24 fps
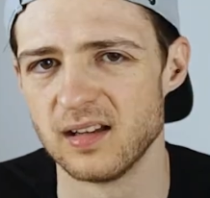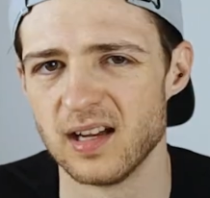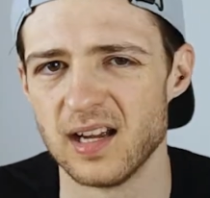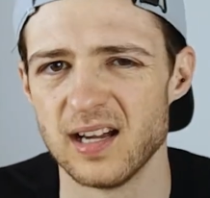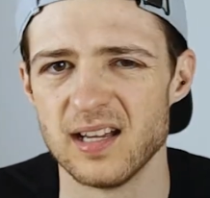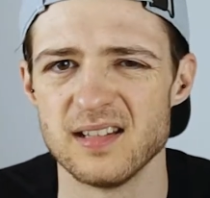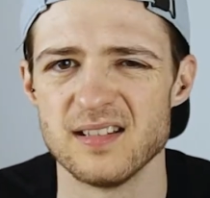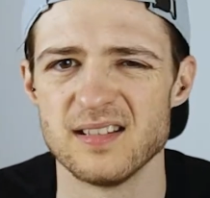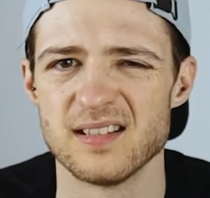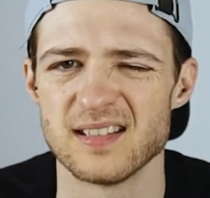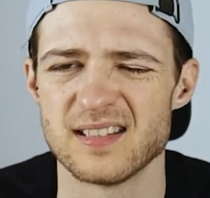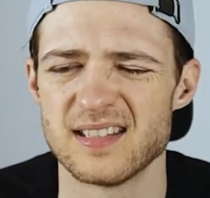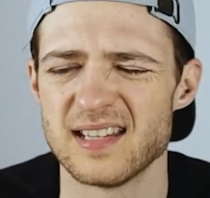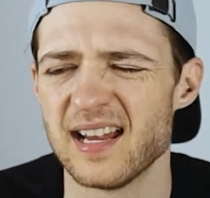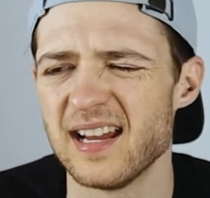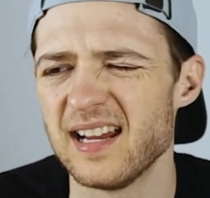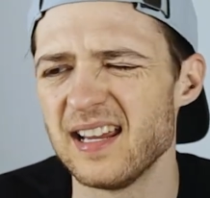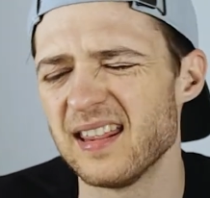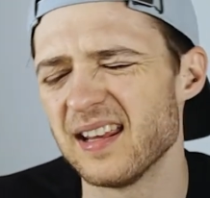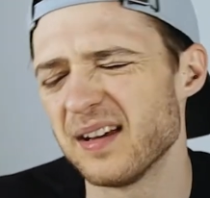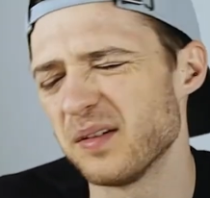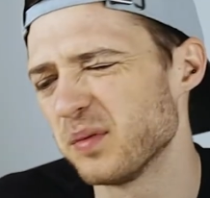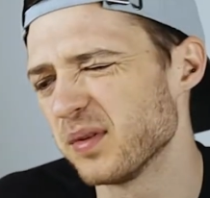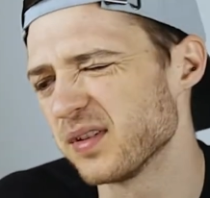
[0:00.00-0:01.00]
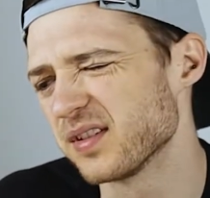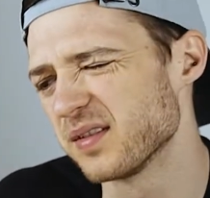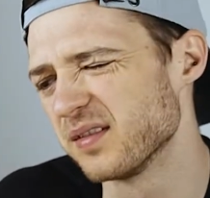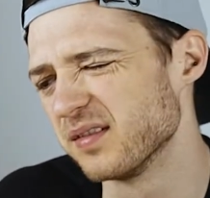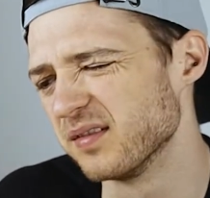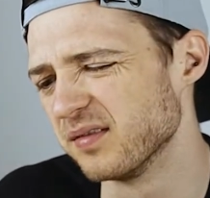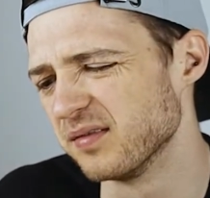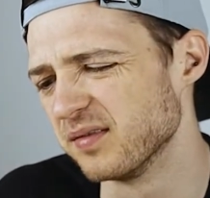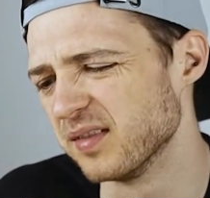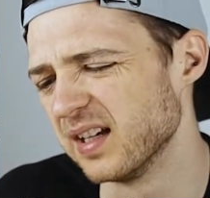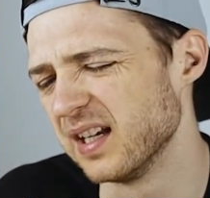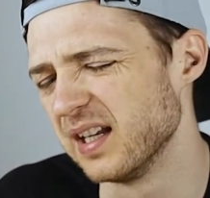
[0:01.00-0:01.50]
And to say there
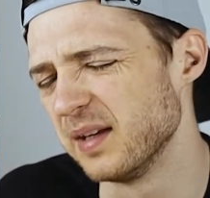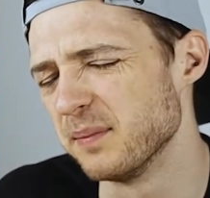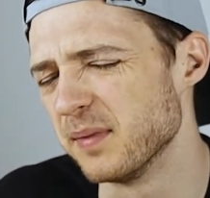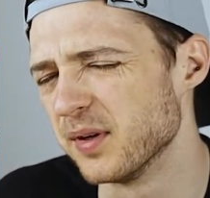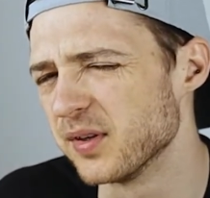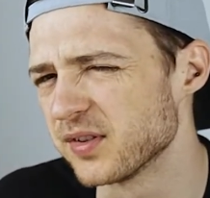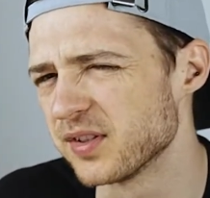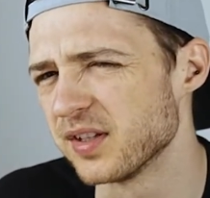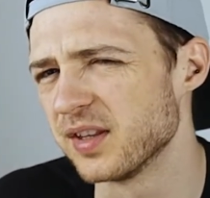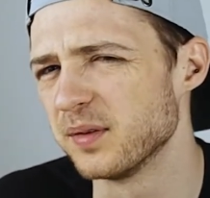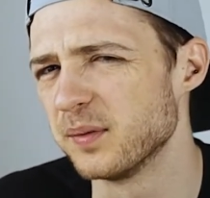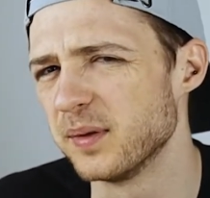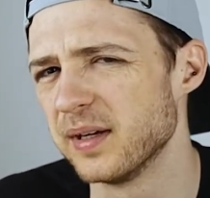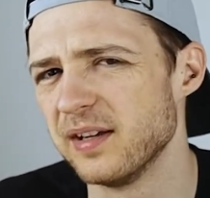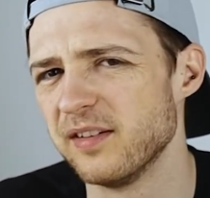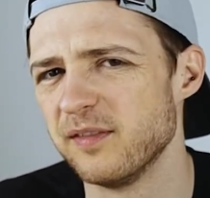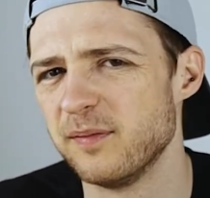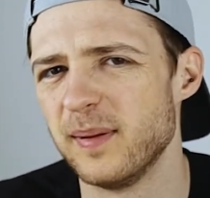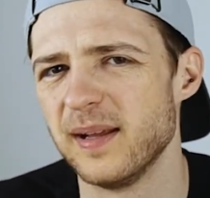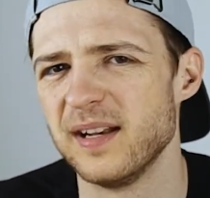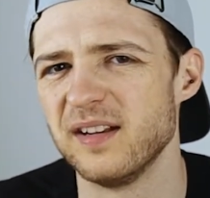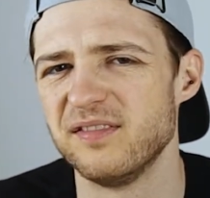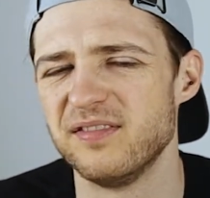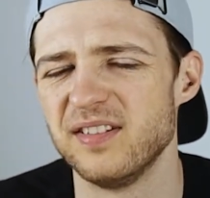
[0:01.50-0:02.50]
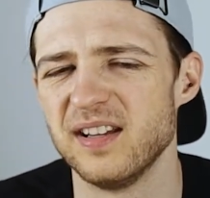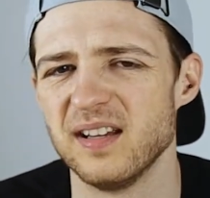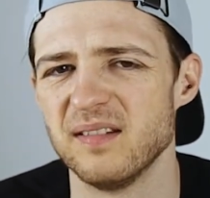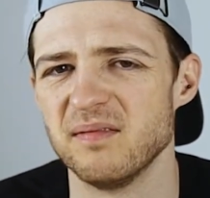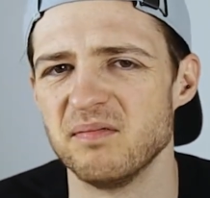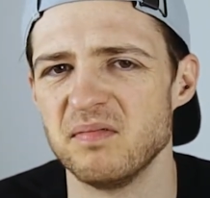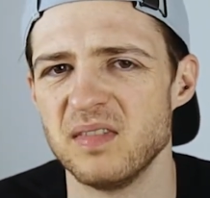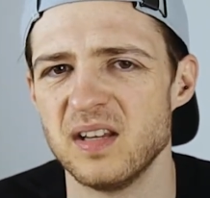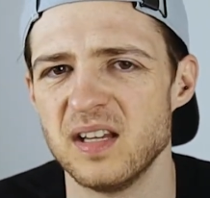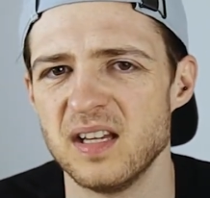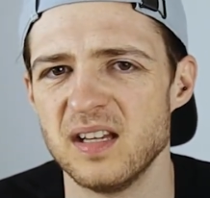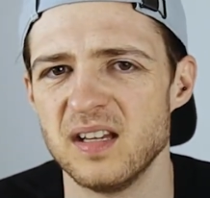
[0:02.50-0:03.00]
wasn't really much in the way of
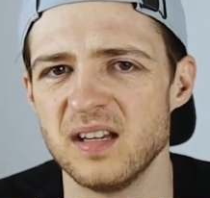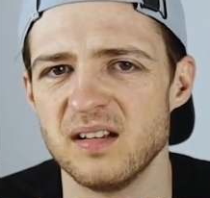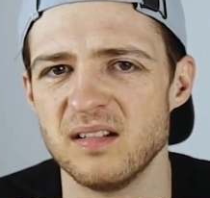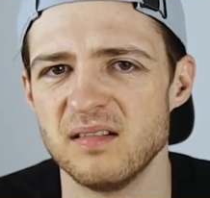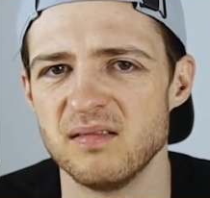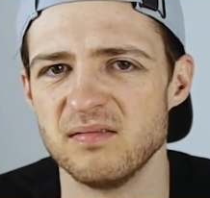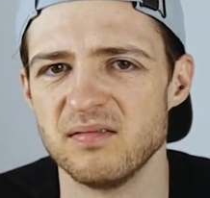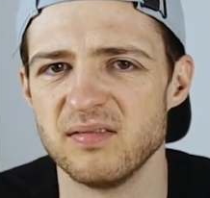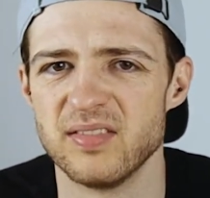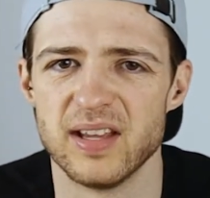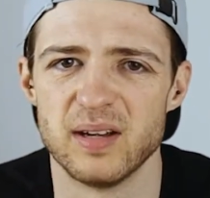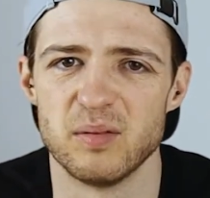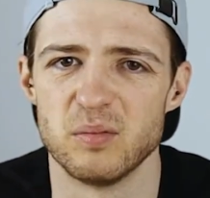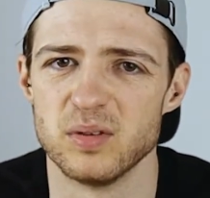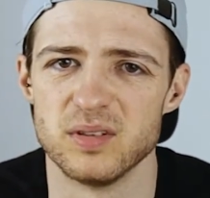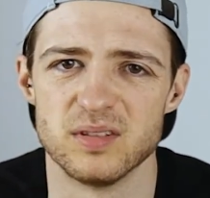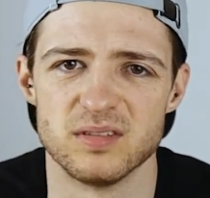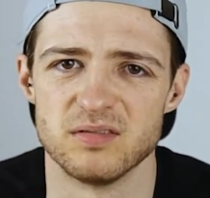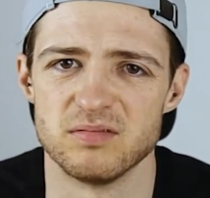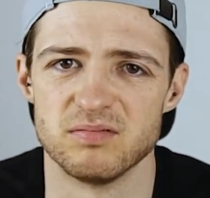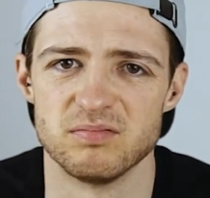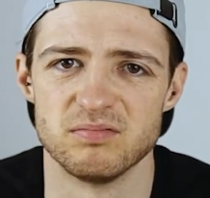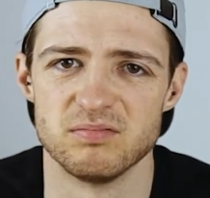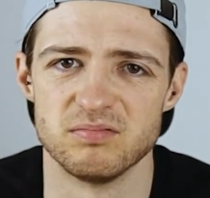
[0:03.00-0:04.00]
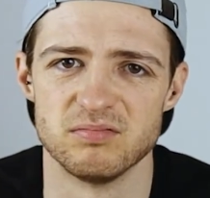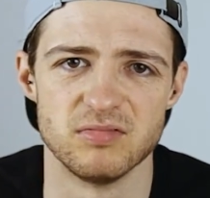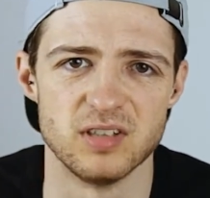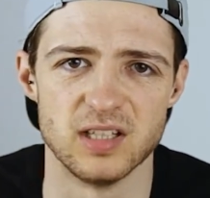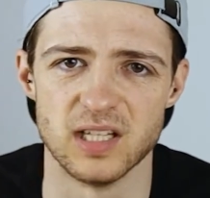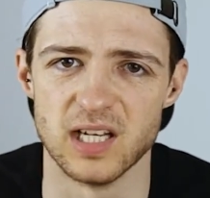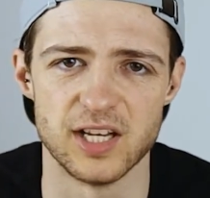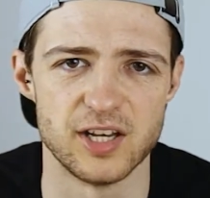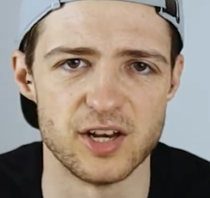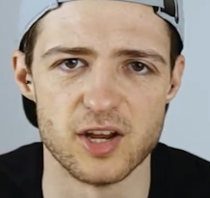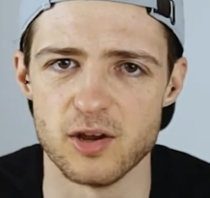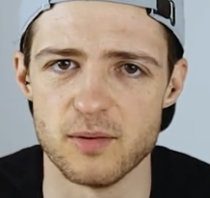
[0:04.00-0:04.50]
benefit, there was
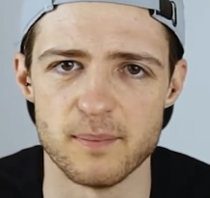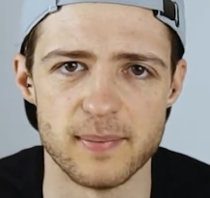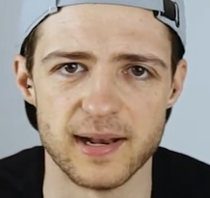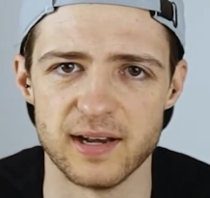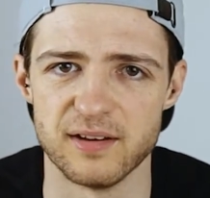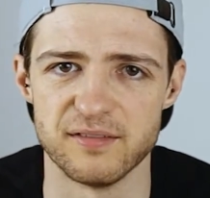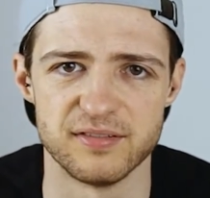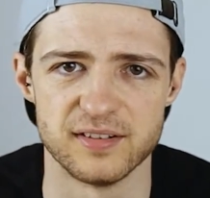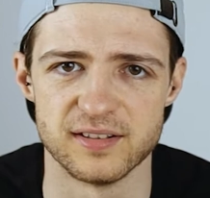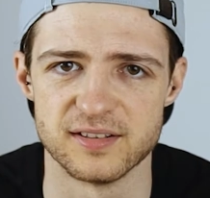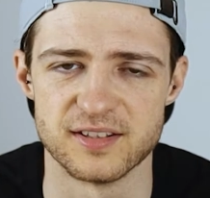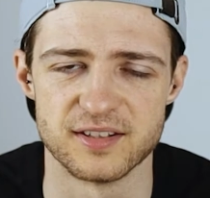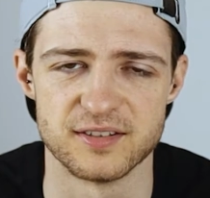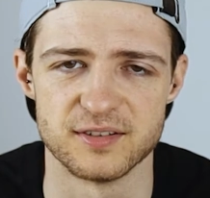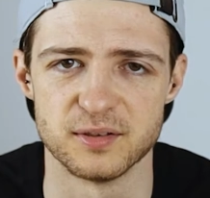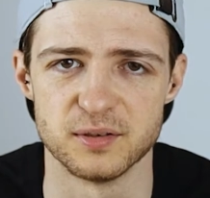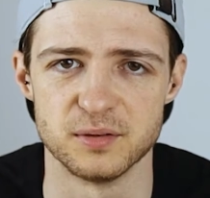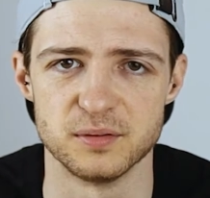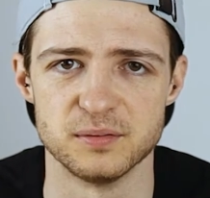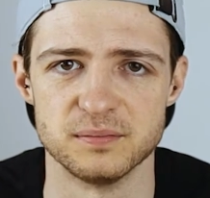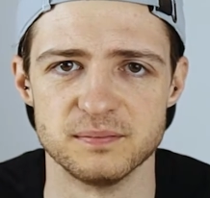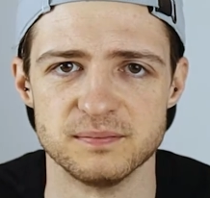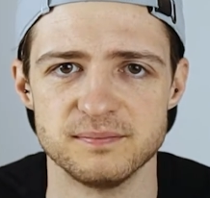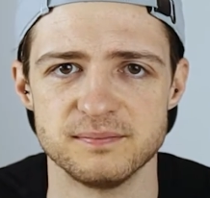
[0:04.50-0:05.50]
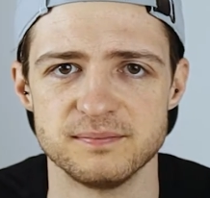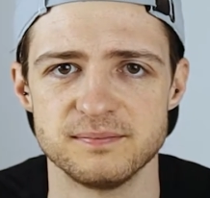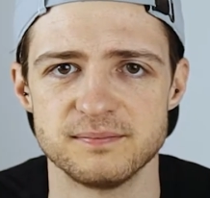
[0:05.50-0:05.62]
really no benefit at all.